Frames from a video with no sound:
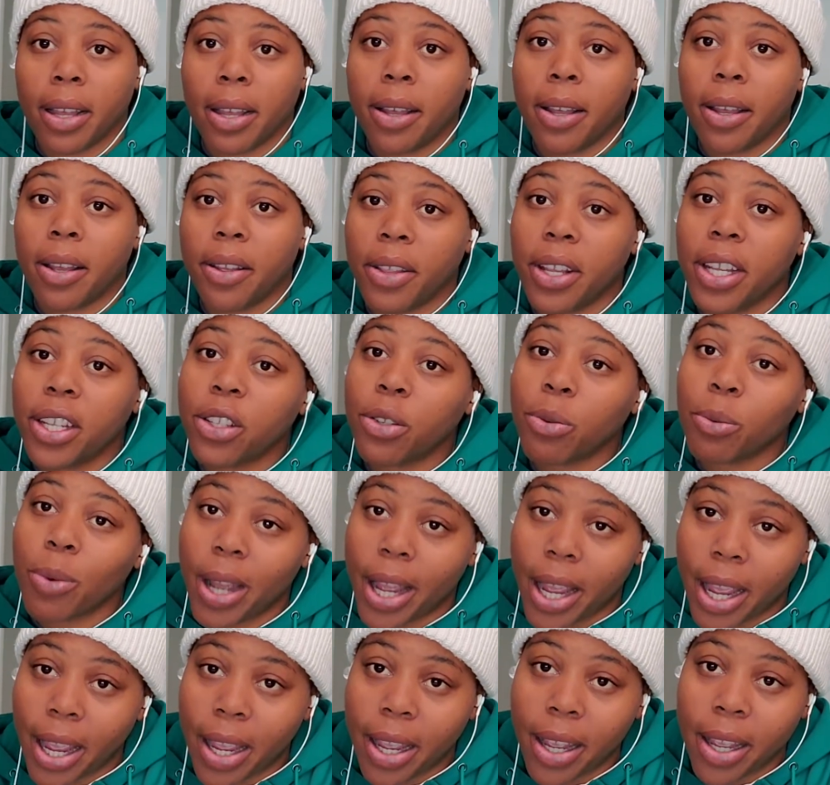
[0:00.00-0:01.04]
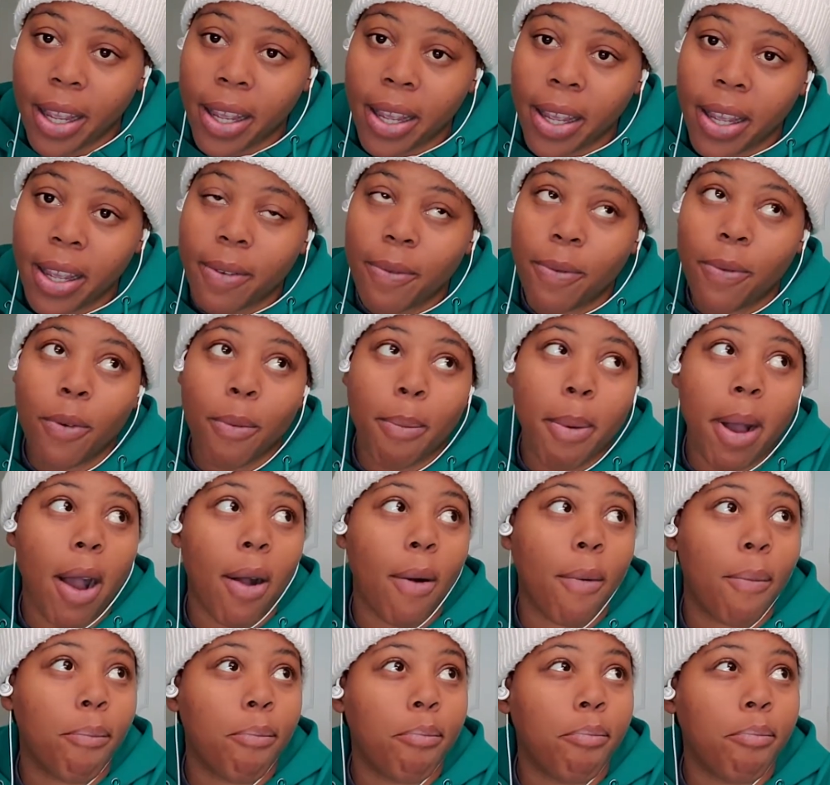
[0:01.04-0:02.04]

this way for about